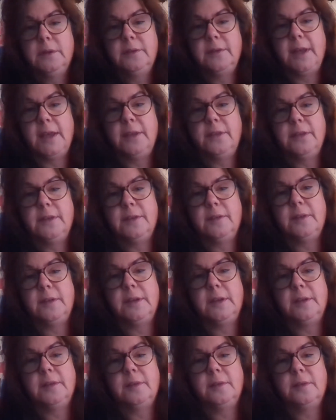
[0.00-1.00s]
Death
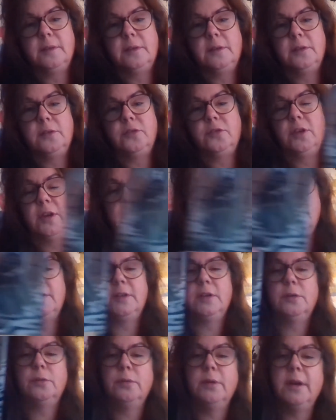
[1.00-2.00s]
is just
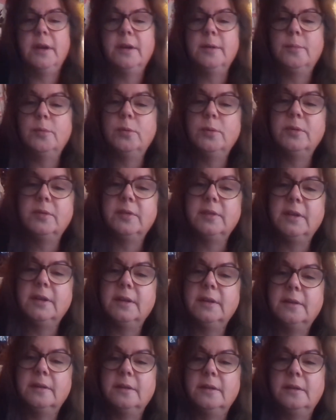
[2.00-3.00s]
incredible, isn't it?
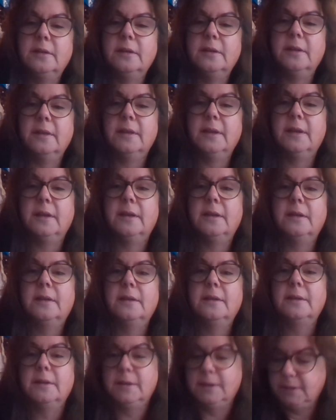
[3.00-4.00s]
Look at
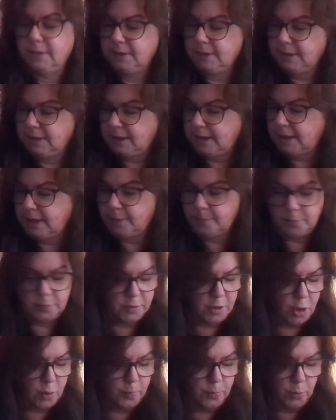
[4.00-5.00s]
that.
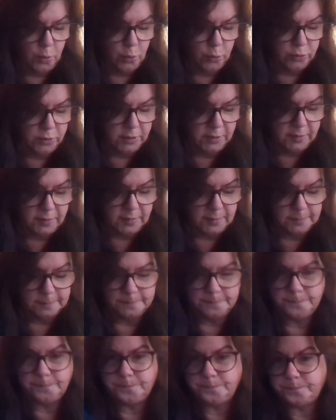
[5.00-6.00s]
No borders.
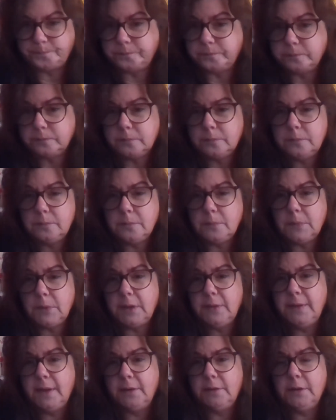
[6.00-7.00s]

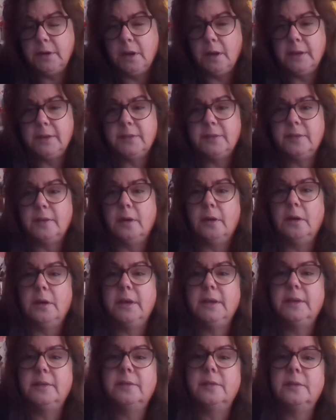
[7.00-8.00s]
They're a nice
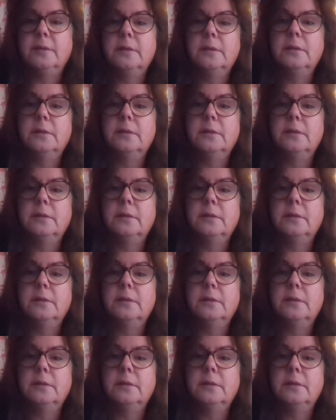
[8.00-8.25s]
size.